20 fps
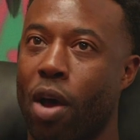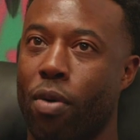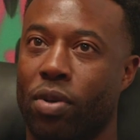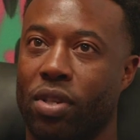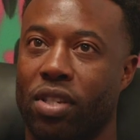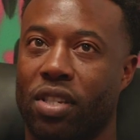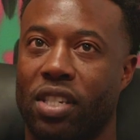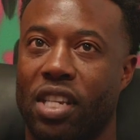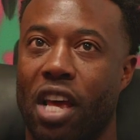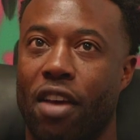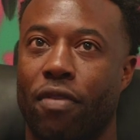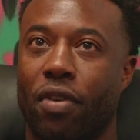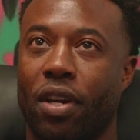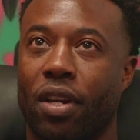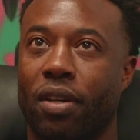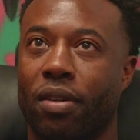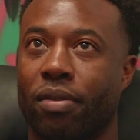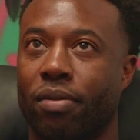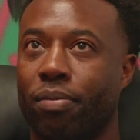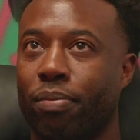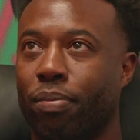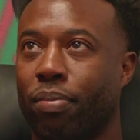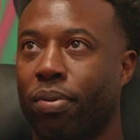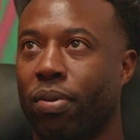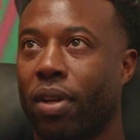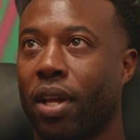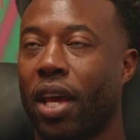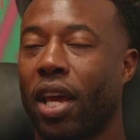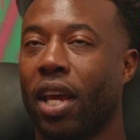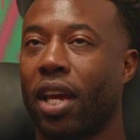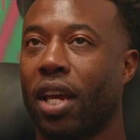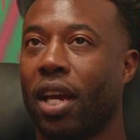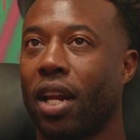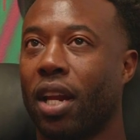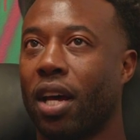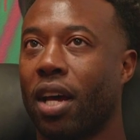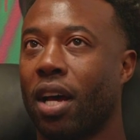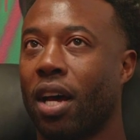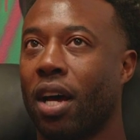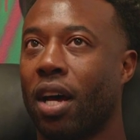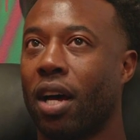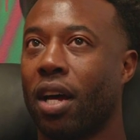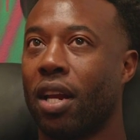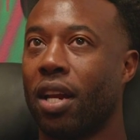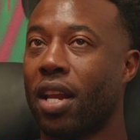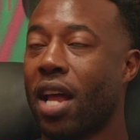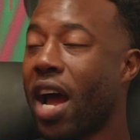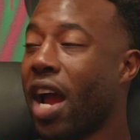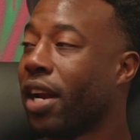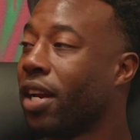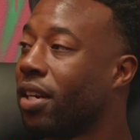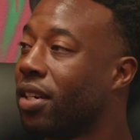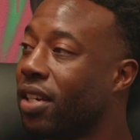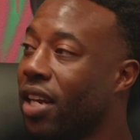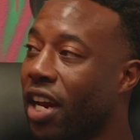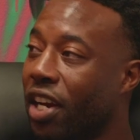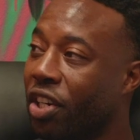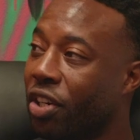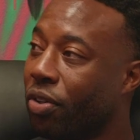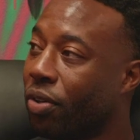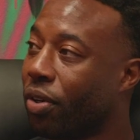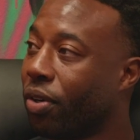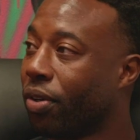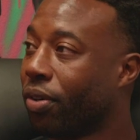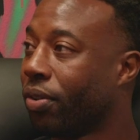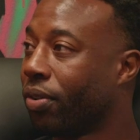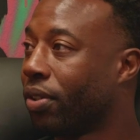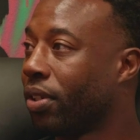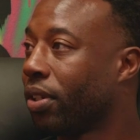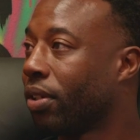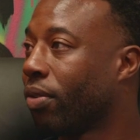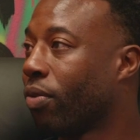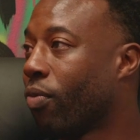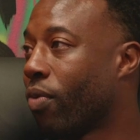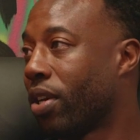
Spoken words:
I was 7 playing in a 9 and 10-year-old.